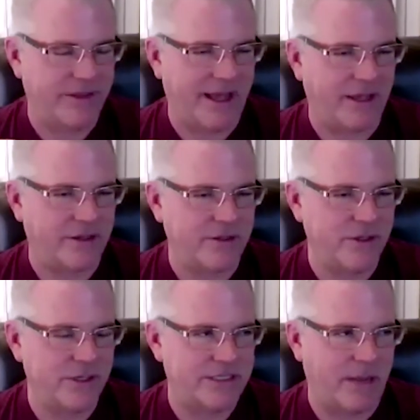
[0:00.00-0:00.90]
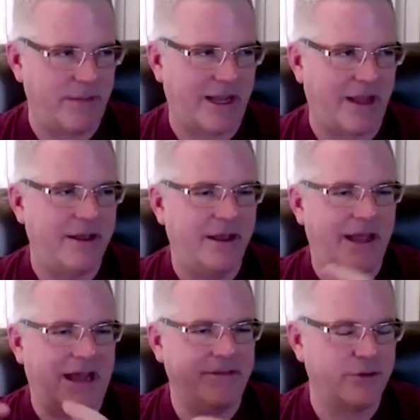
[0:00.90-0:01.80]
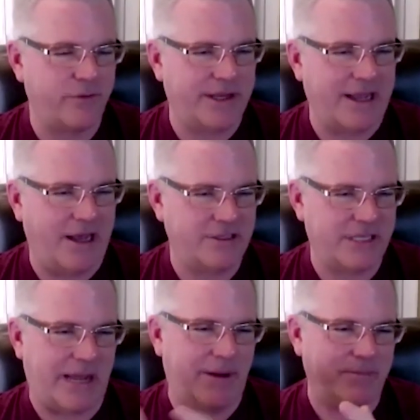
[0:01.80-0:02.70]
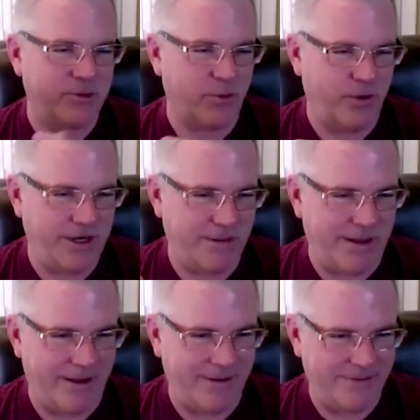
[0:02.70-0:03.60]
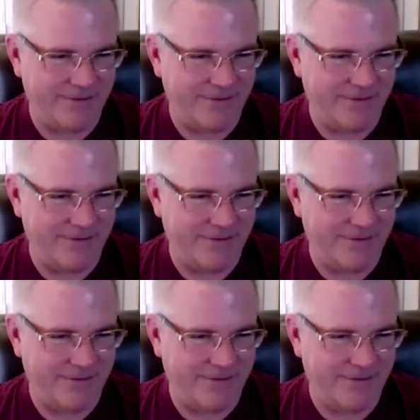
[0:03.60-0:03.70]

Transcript: with that. Because usually, anytime like I have those freak outs, like I'm, I'm just worried about